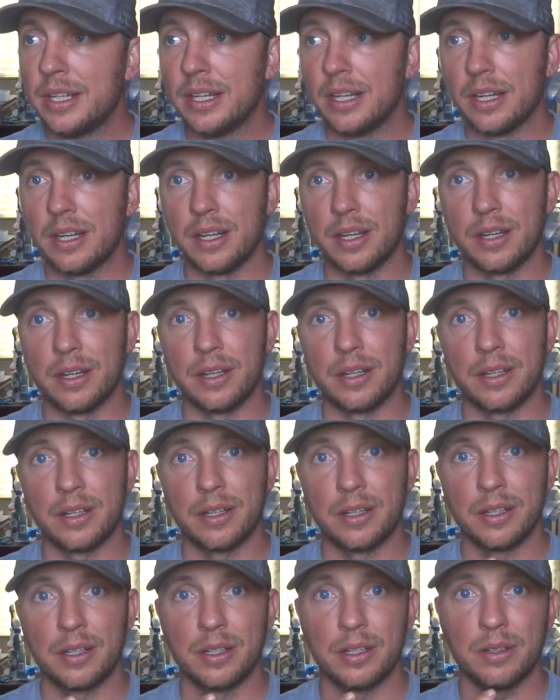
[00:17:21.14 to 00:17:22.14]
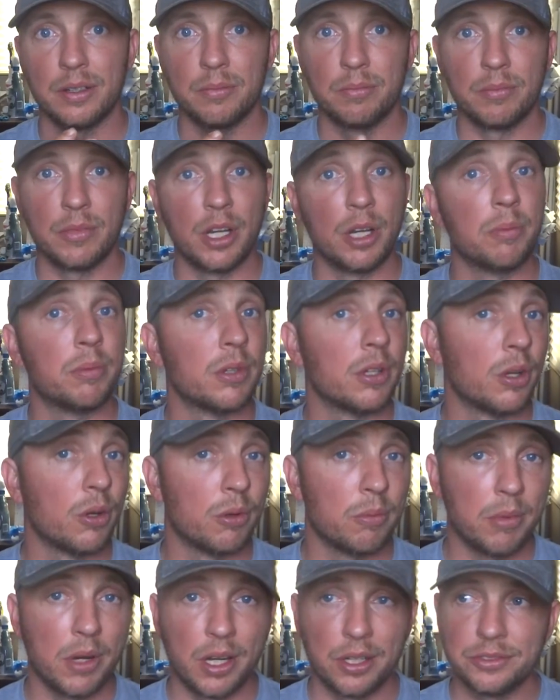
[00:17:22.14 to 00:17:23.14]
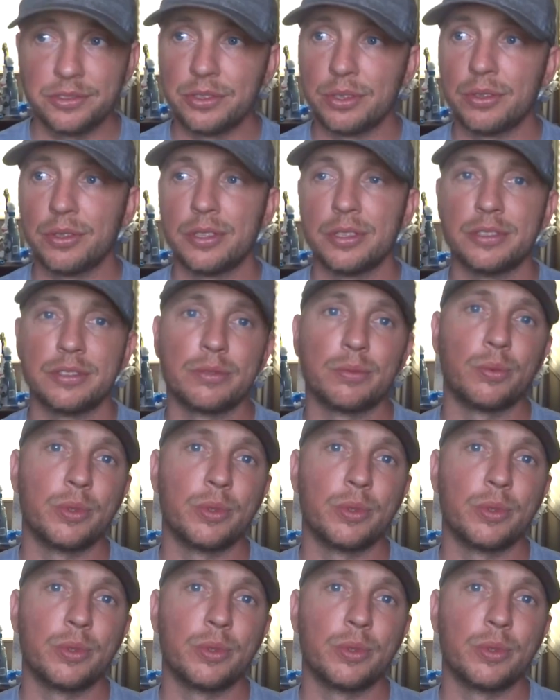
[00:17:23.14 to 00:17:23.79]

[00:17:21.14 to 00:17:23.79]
upper and lower ball joints,